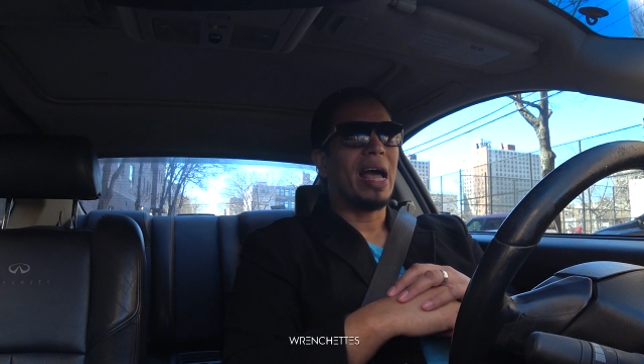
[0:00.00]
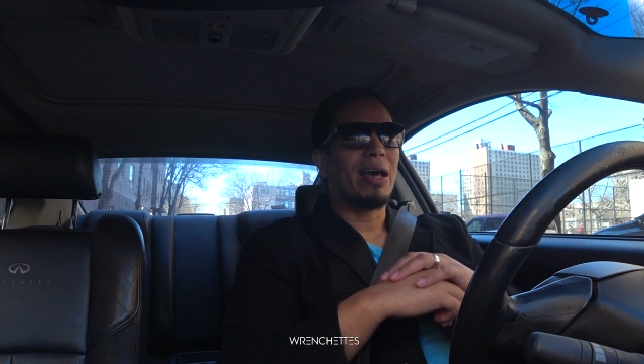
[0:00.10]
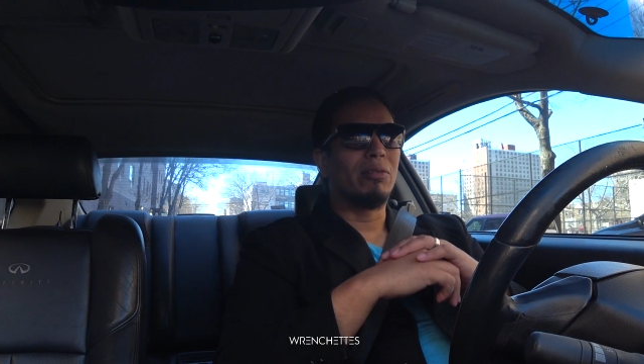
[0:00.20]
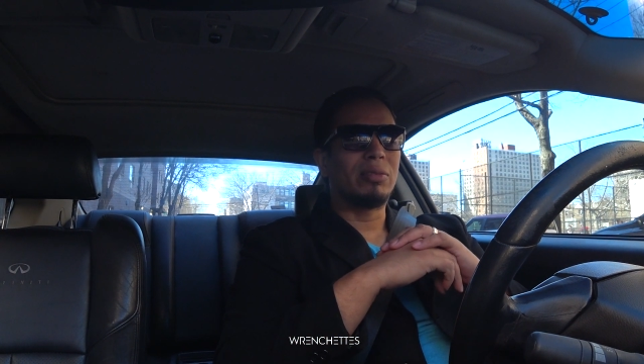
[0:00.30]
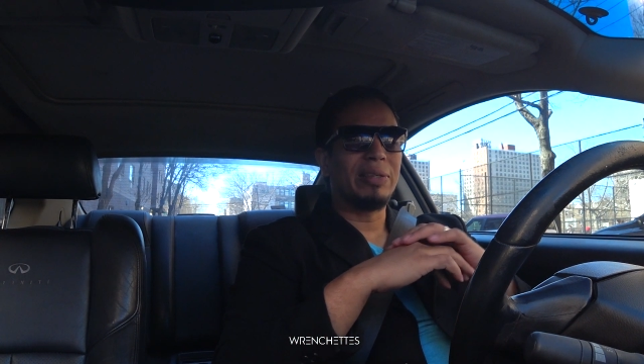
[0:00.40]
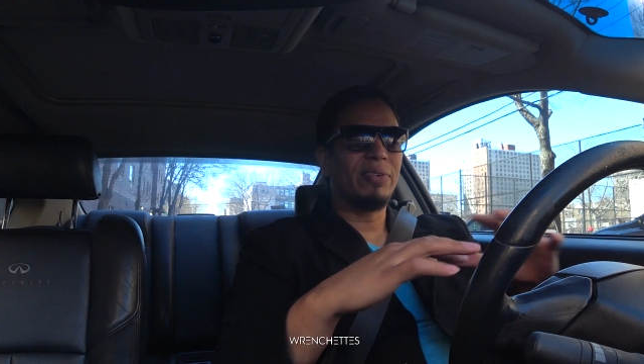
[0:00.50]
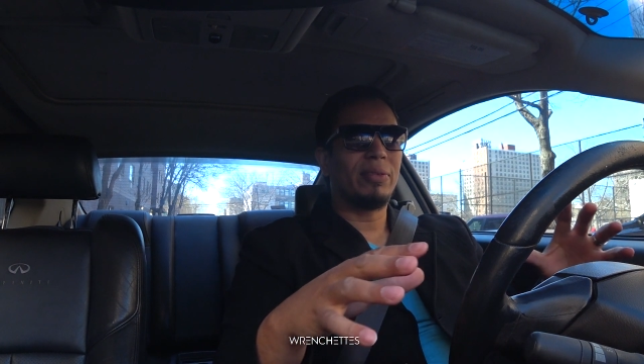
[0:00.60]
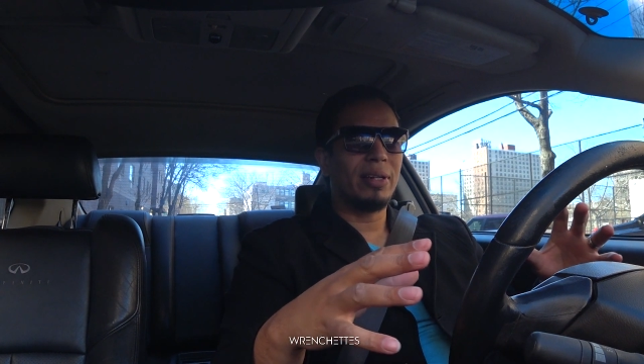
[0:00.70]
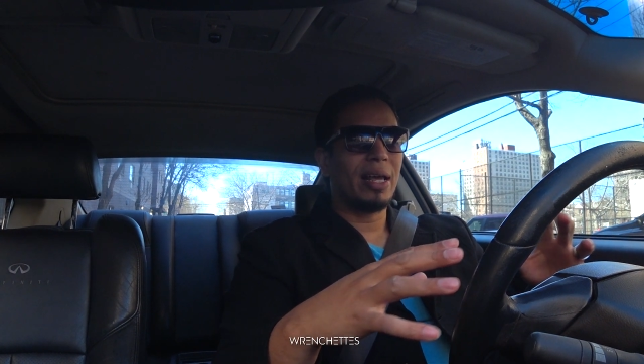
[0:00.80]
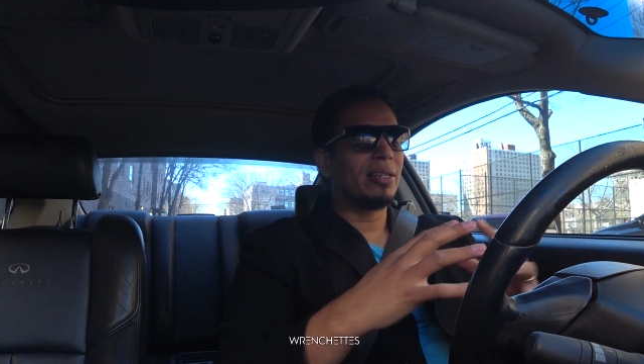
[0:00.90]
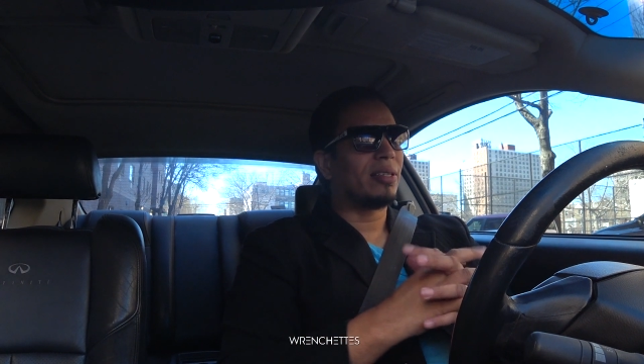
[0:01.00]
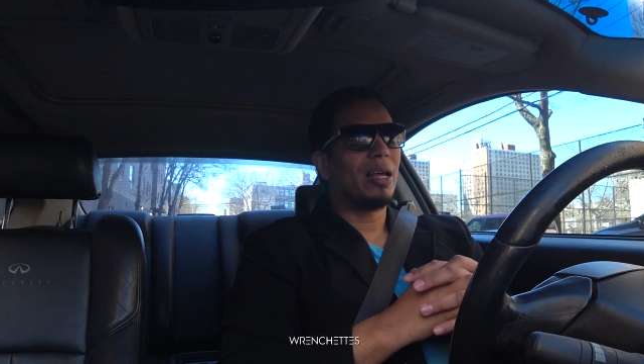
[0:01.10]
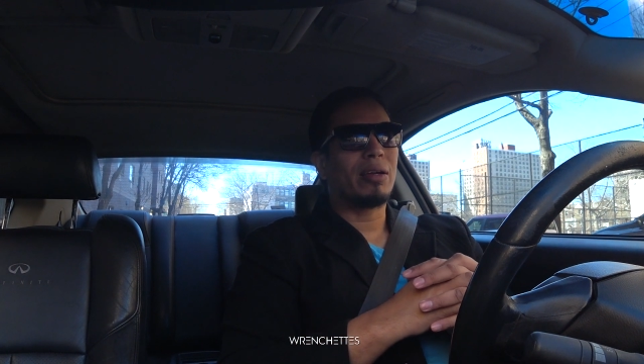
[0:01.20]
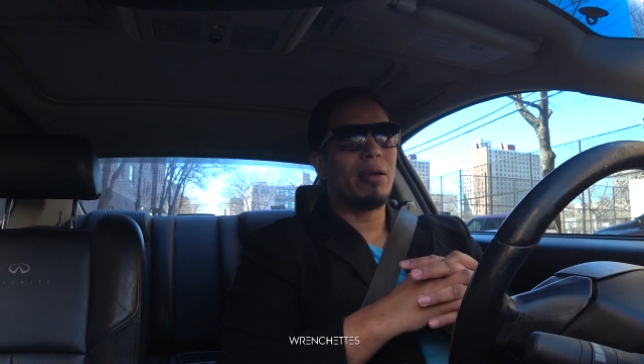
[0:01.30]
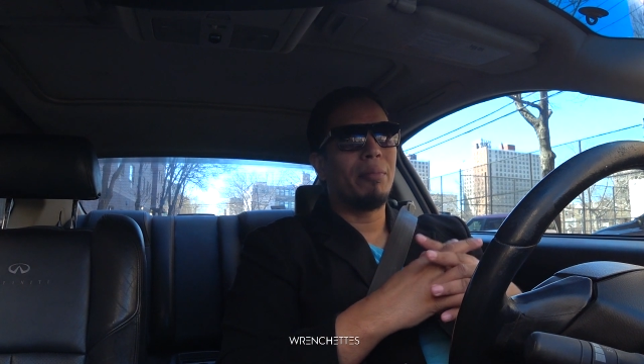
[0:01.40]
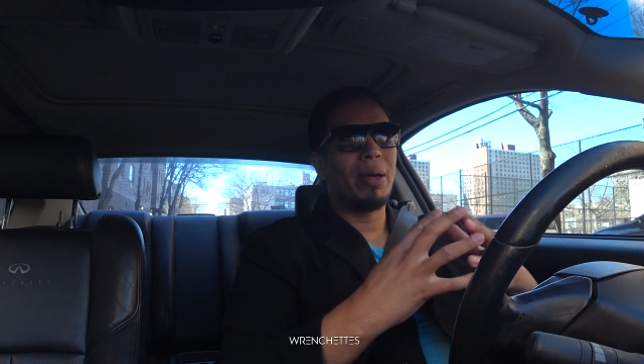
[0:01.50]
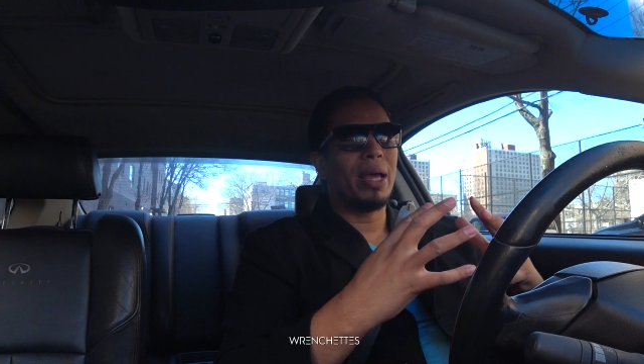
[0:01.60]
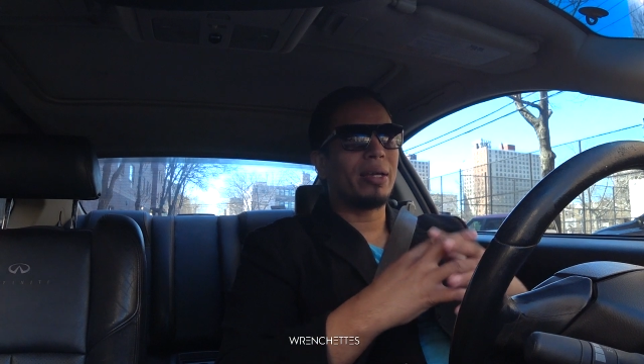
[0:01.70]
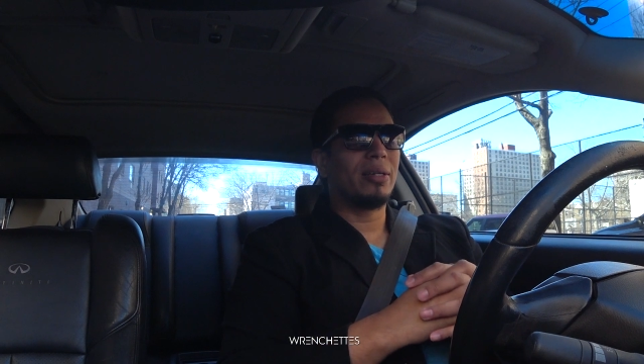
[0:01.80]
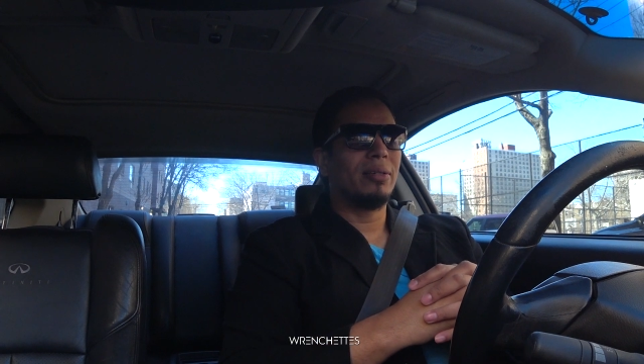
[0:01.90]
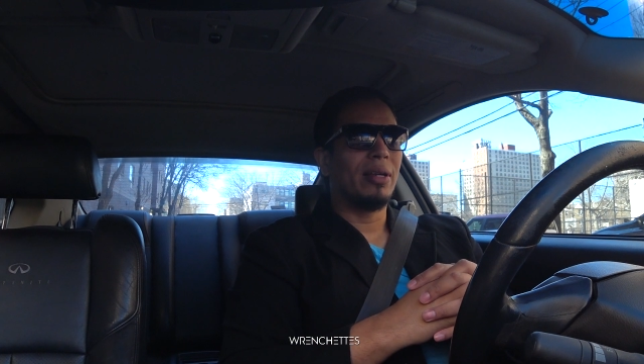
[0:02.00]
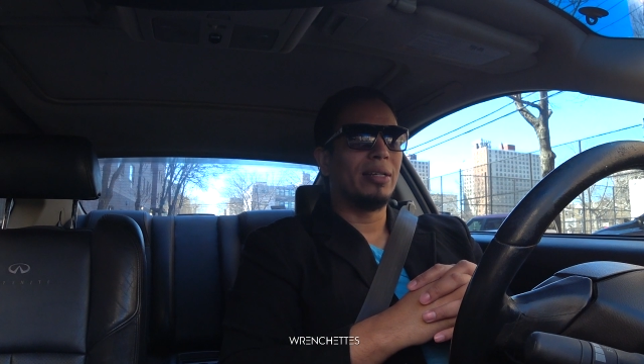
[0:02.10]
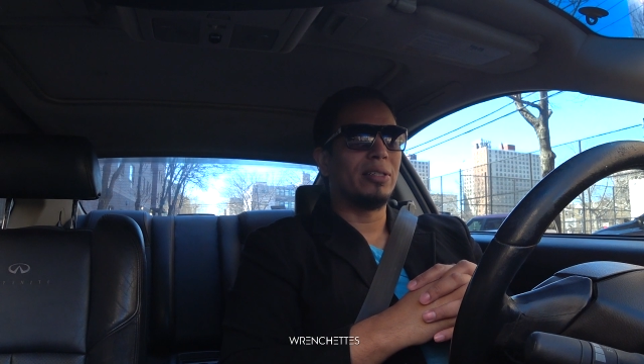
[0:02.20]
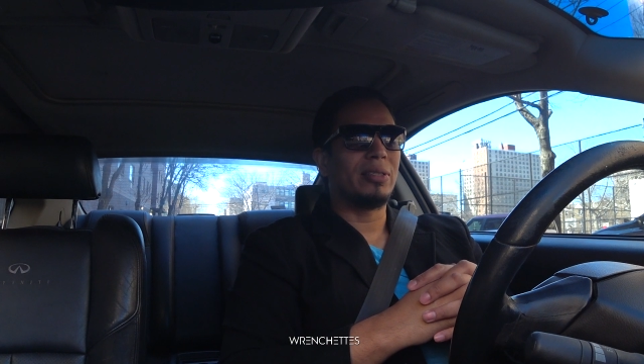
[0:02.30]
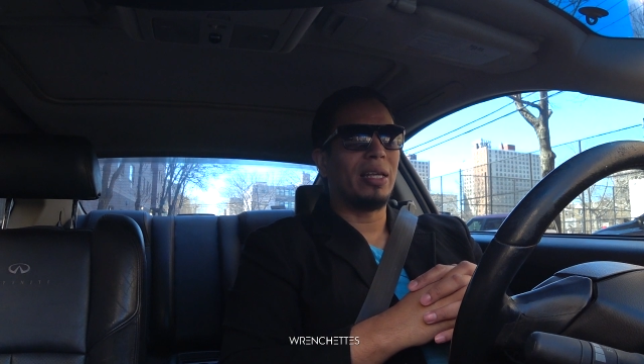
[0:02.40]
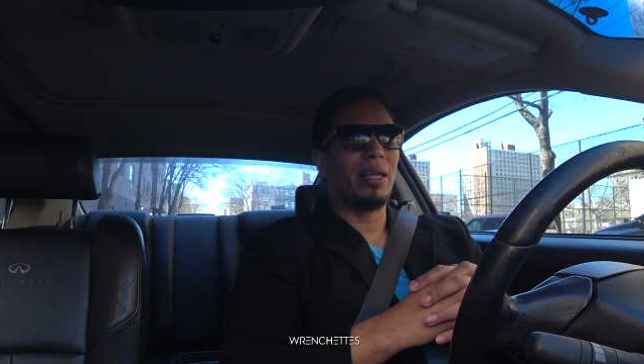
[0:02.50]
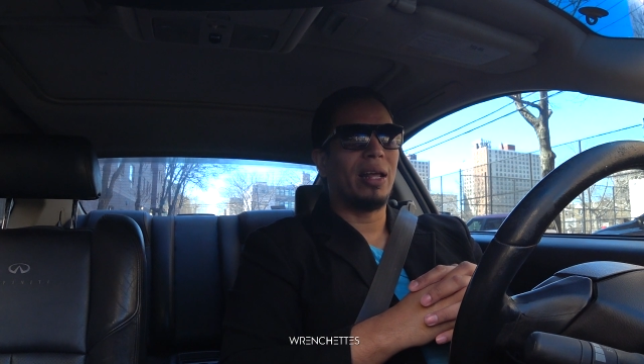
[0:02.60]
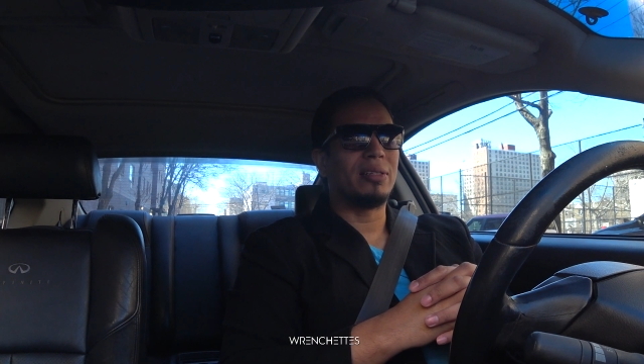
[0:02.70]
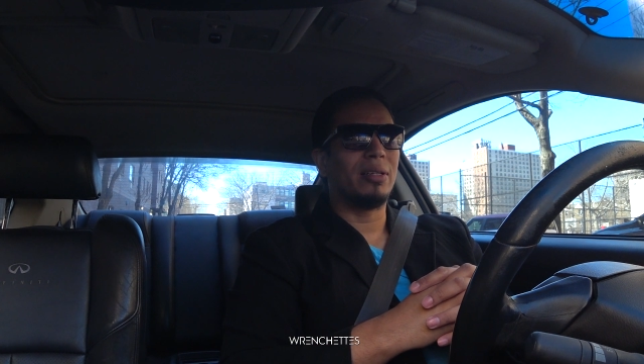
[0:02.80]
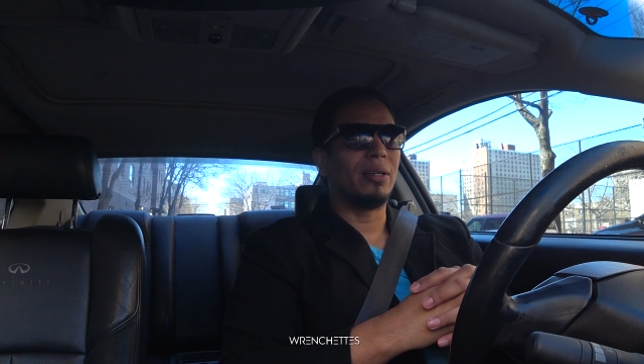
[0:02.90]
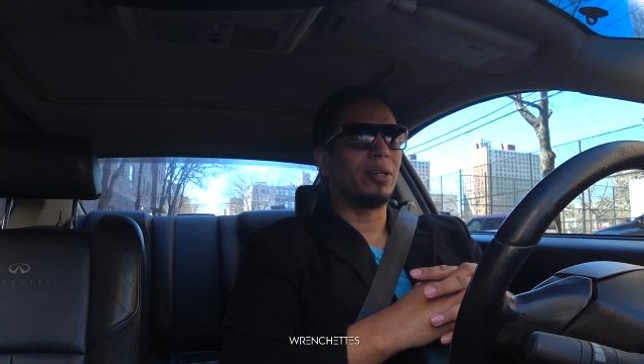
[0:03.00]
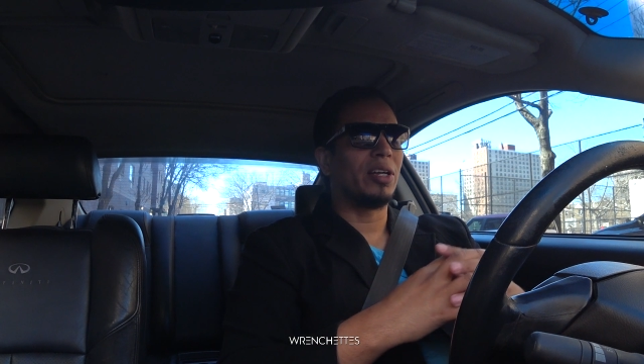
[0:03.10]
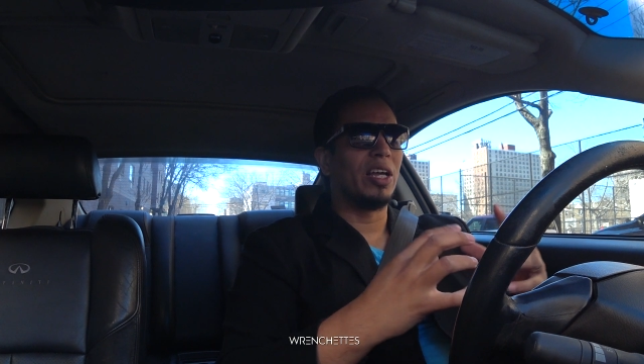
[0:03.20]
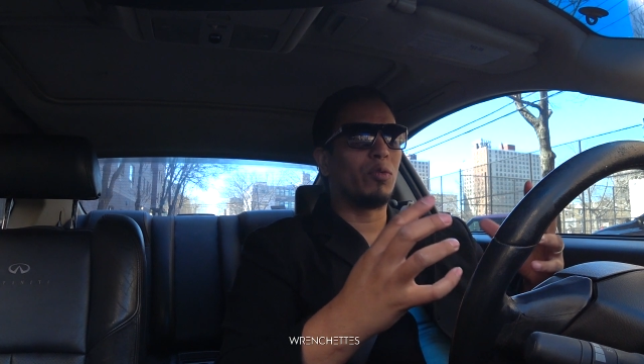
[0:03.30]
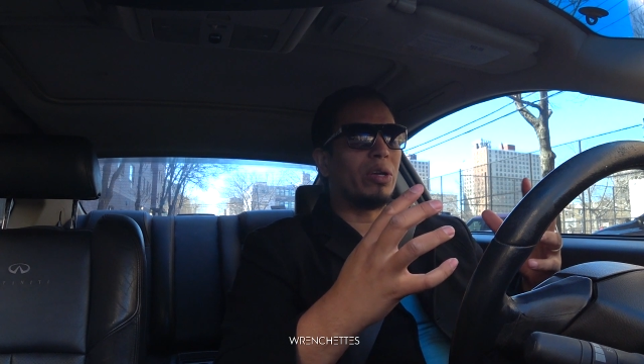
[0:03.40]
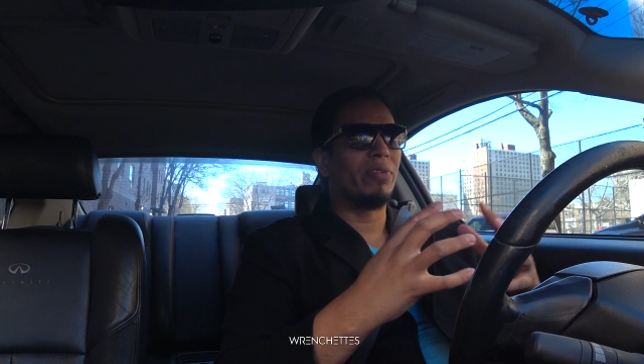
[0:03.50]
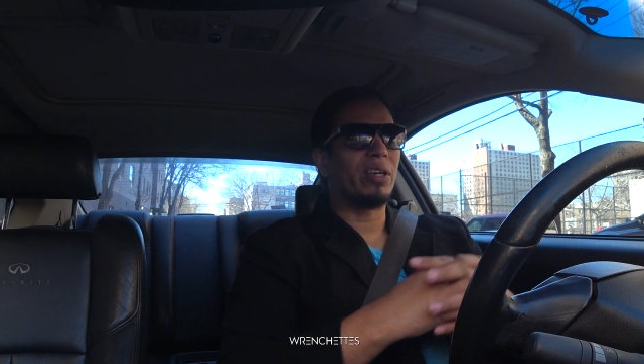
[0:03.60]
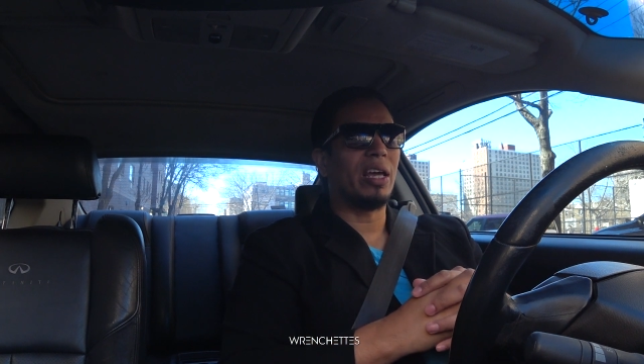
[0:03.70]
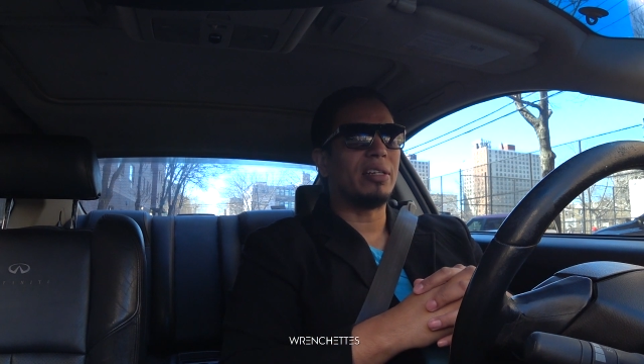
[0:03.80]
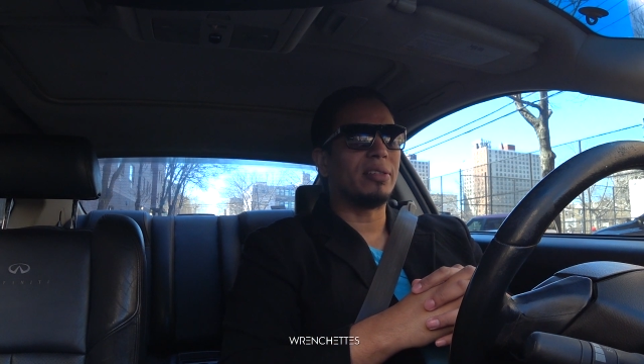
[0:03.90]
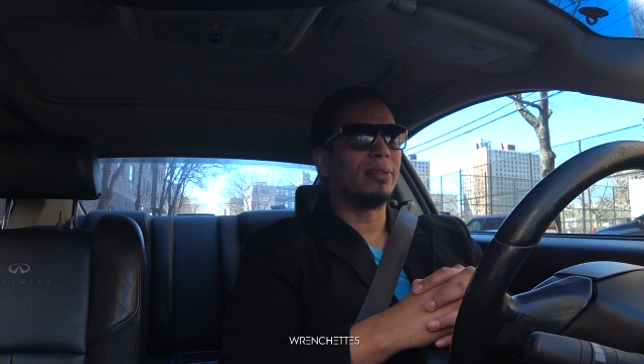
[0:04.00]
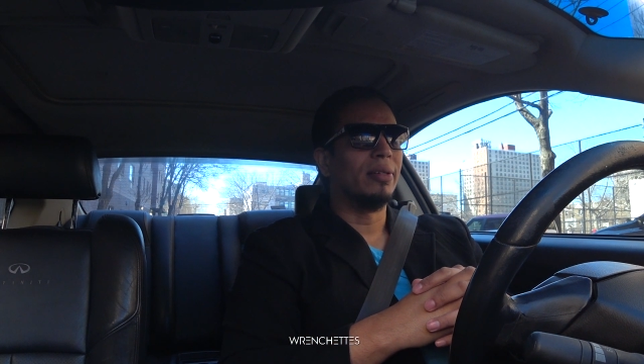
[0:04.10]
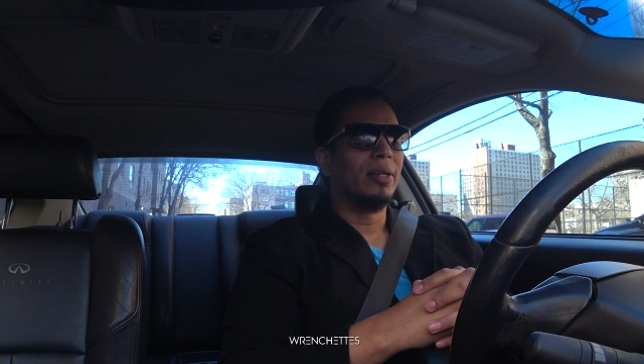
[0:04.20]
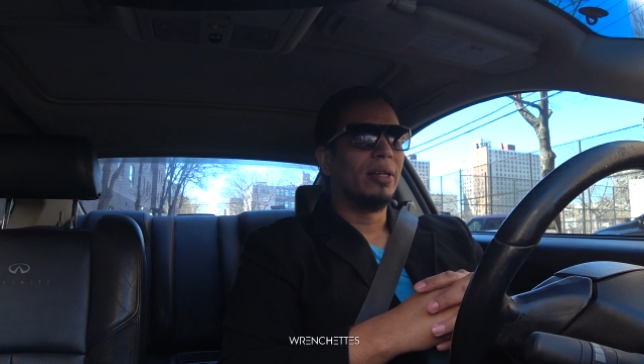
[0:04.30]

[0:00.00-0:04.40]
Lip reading: I don't see 50 likes, I come back. I just take it as a quick vacation.